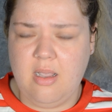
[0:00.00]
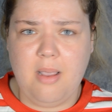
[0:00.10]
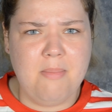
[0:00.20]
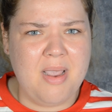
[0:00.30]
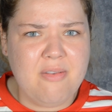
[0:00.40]

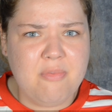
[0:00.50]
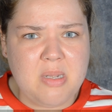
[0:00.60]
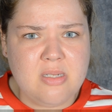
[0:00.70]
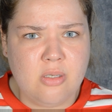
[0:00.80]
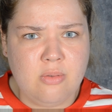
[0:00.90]
It might have
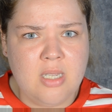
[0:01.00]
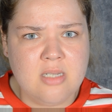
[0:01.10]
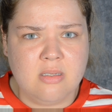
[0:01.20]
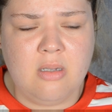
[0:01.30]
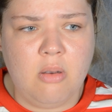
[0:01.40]
been two
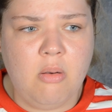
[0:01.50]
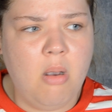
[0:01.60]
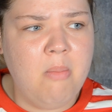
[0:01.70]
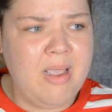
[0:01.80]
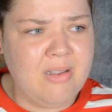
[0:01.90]
years ago.
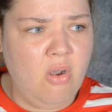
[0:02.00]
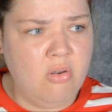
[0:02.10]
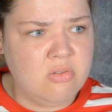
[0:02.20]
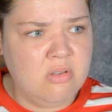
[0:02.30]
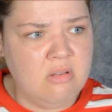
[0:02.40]
Oh my god.